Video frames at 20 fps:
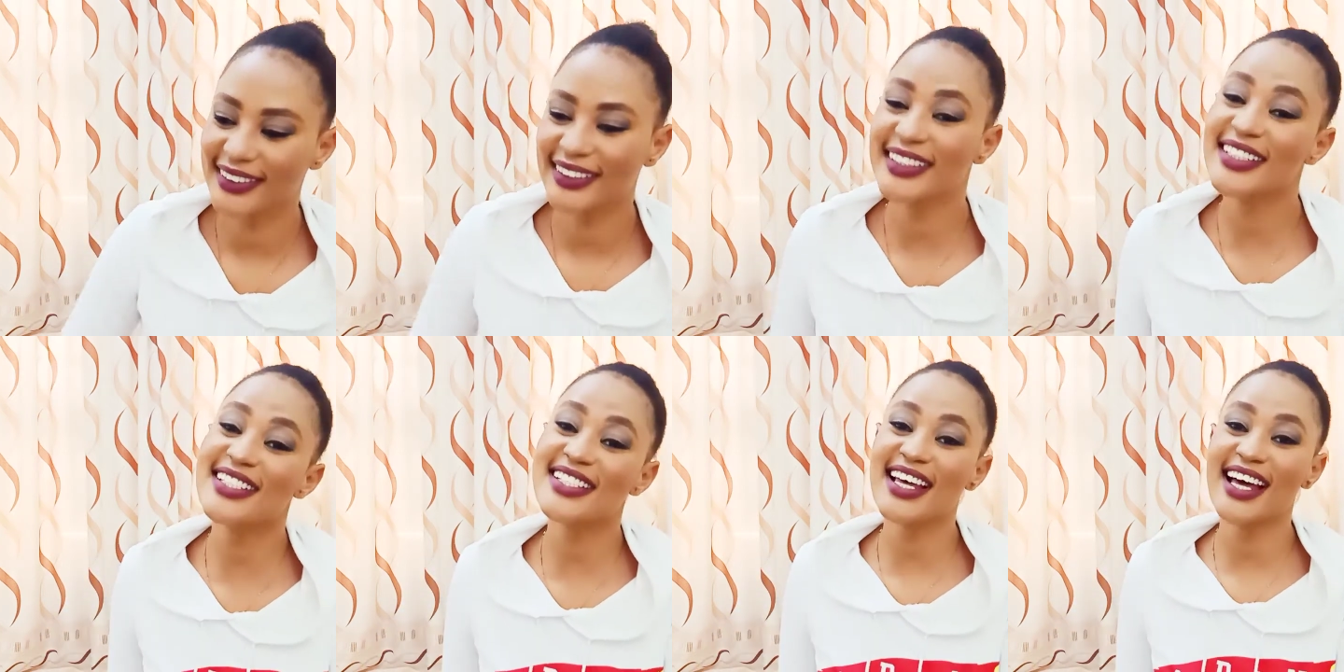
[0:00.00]

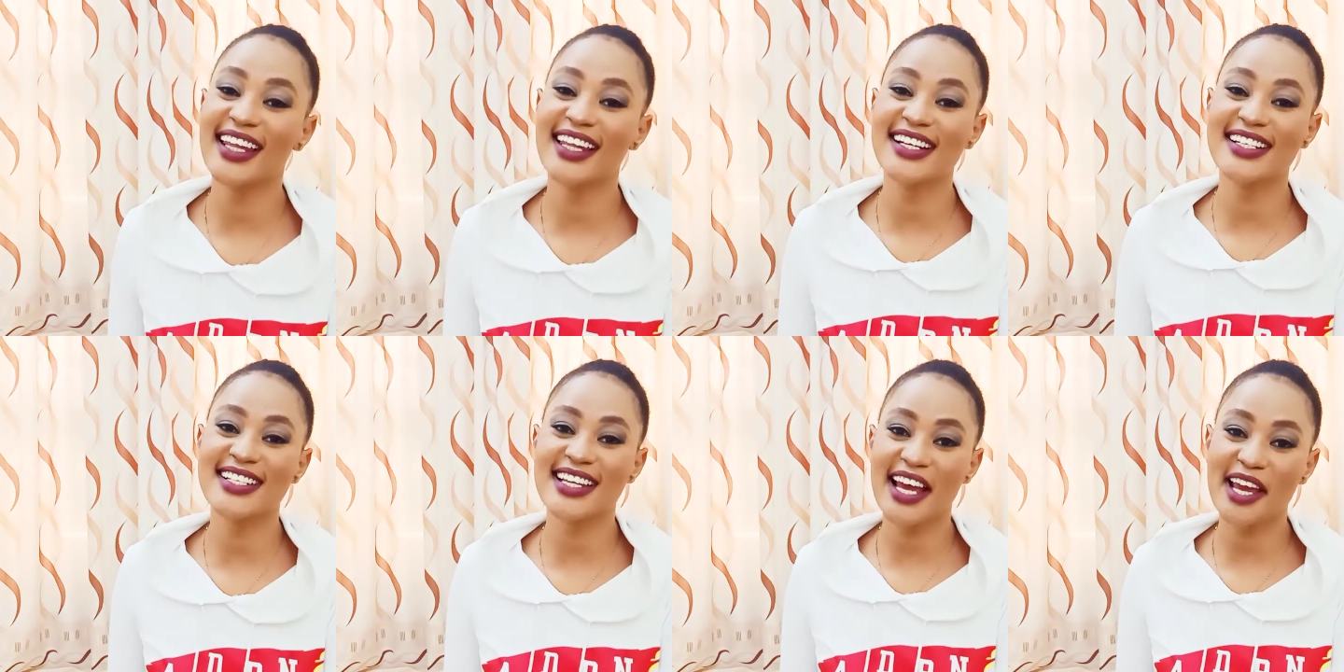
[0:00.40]
these are
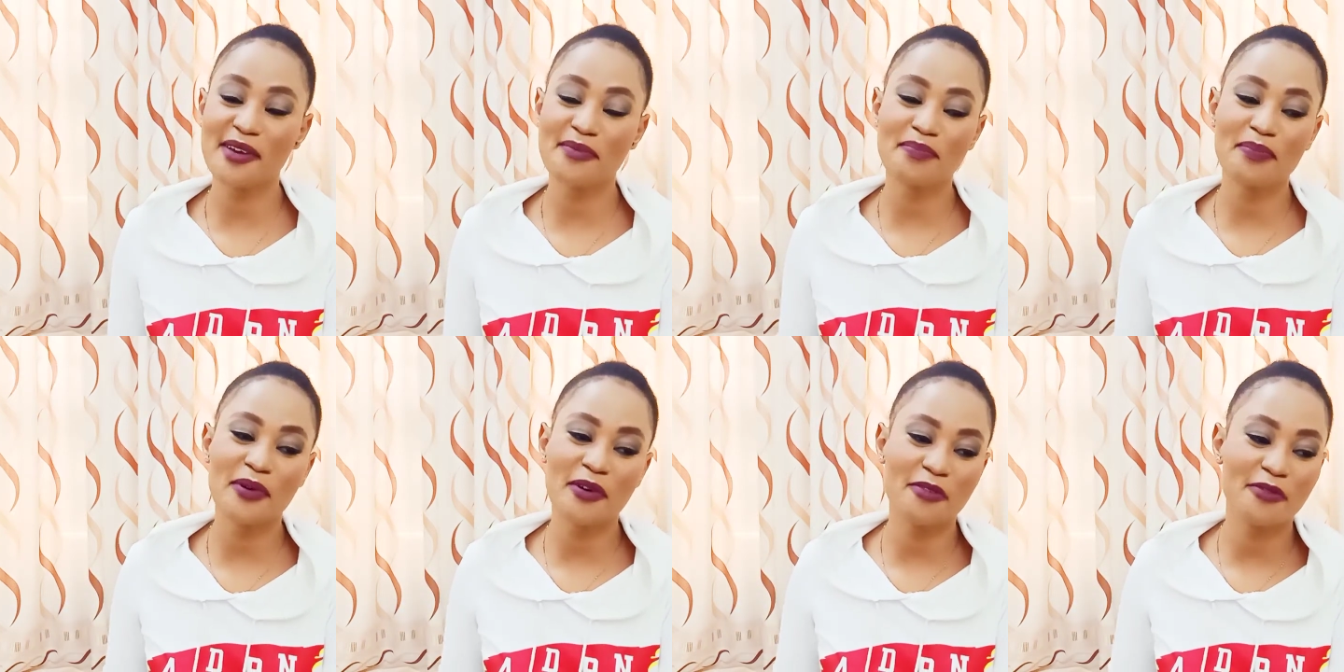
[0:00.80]
the
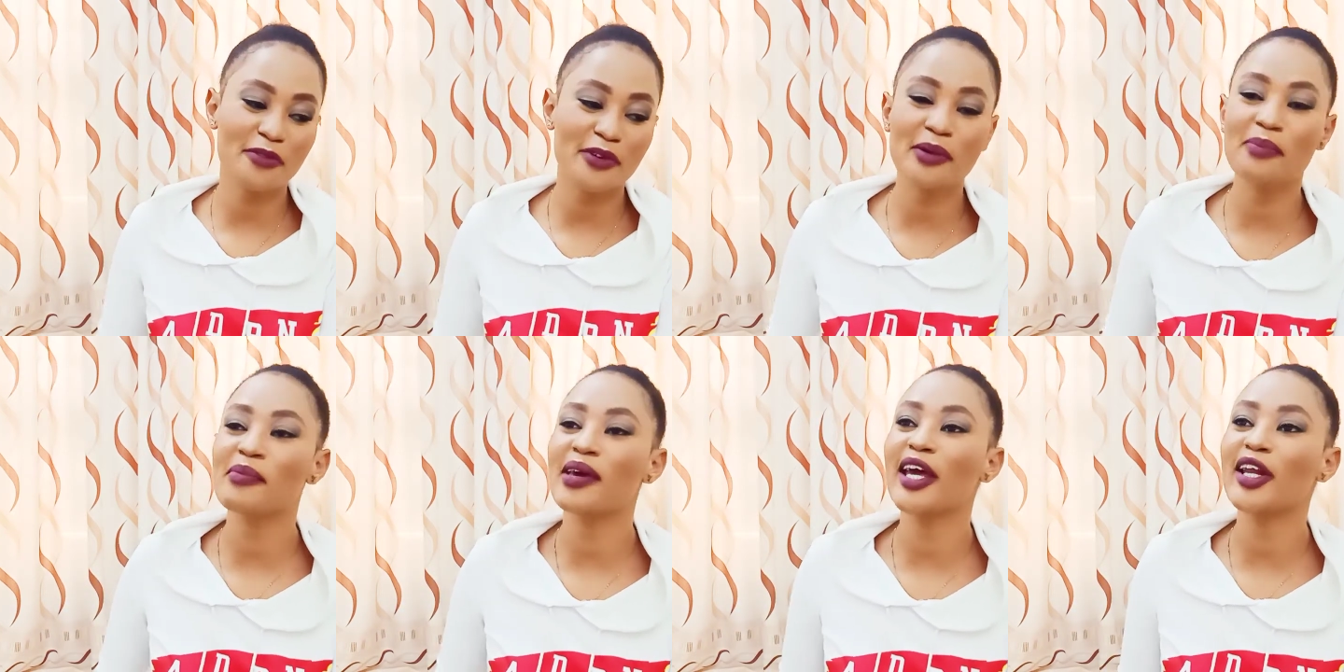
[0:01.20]
type of
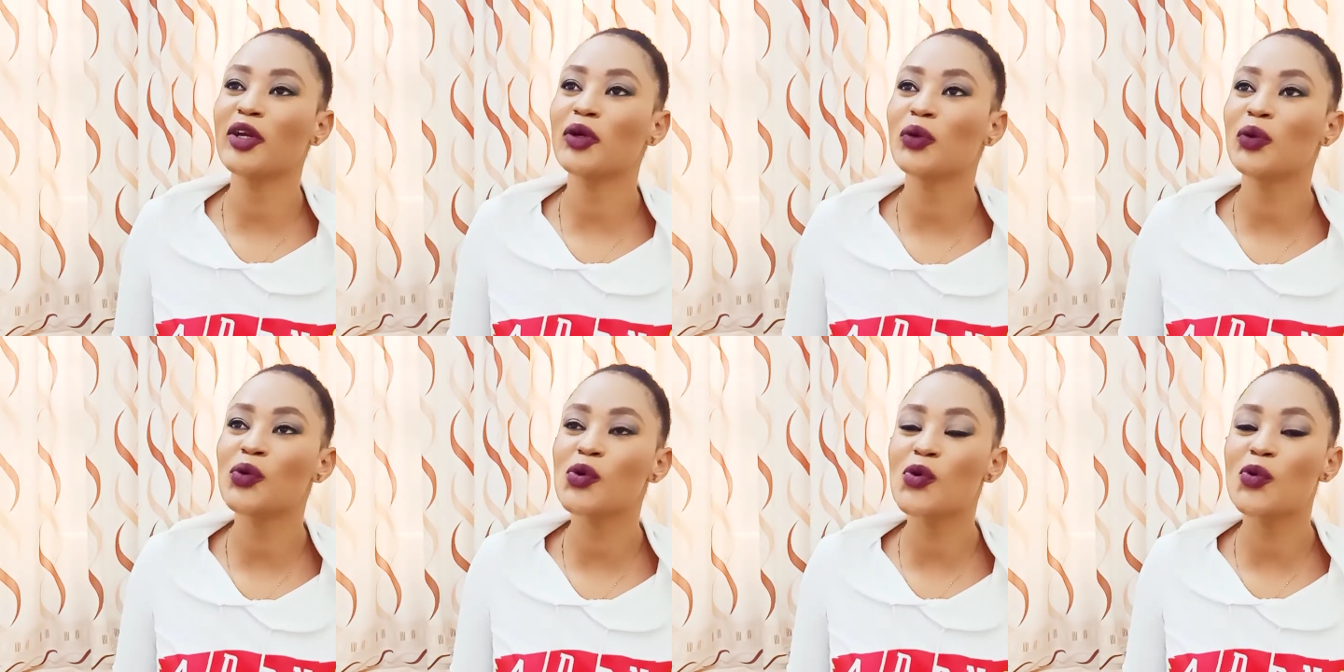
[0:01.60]

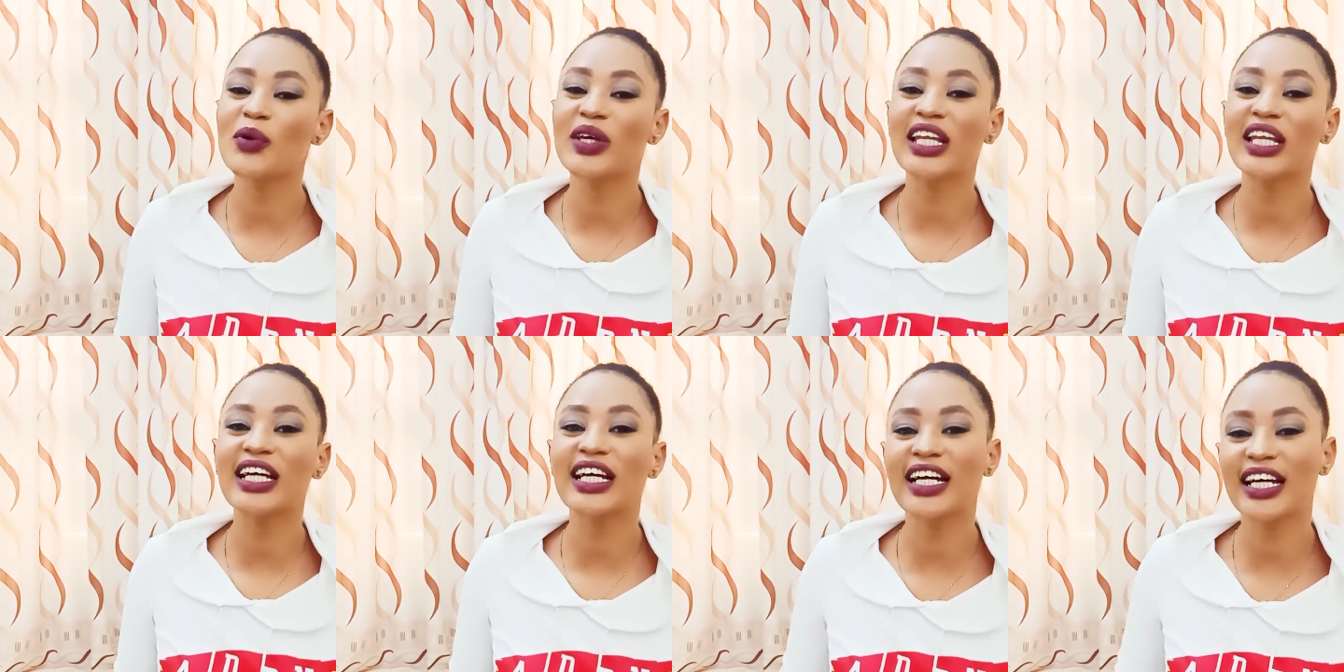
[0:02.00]
women who
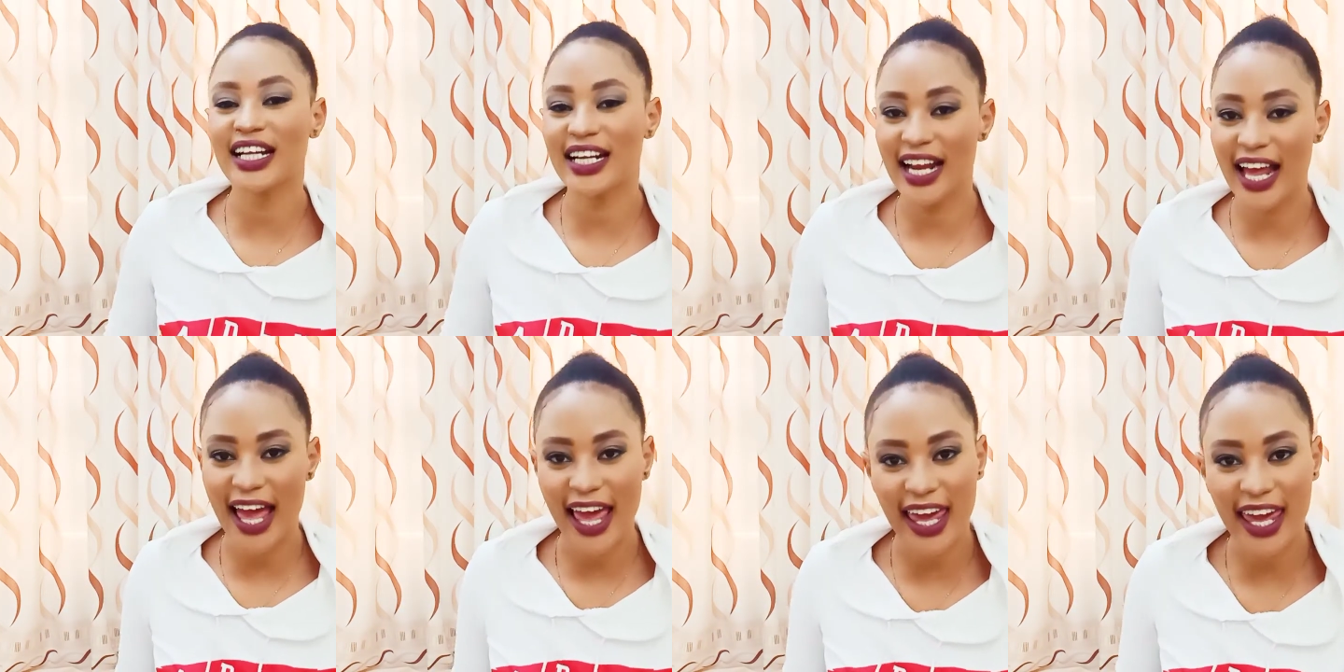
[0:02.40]
will
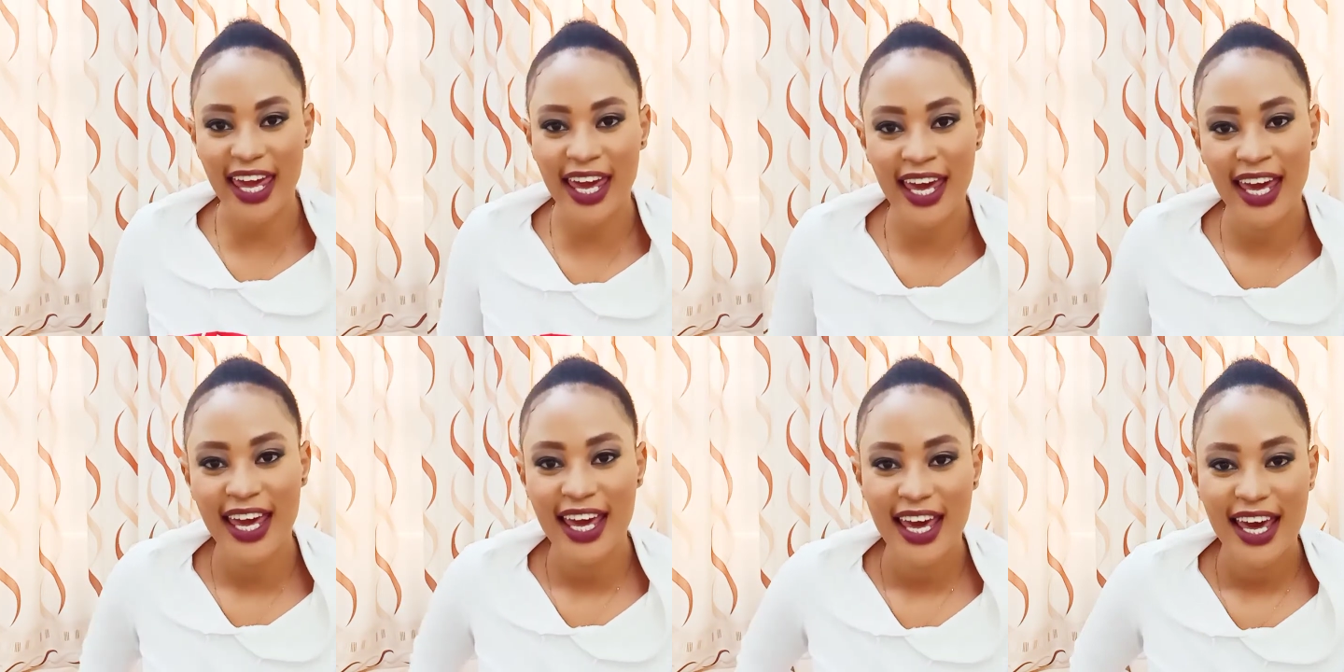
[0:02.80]

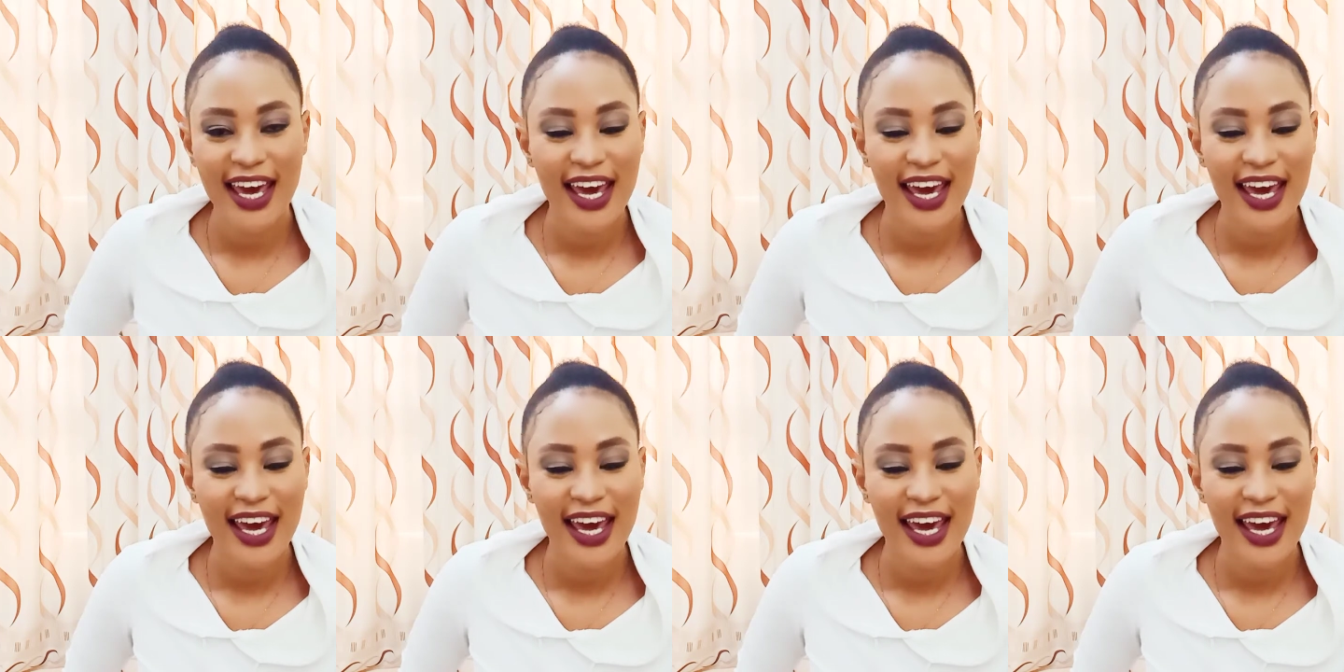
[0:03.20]
cry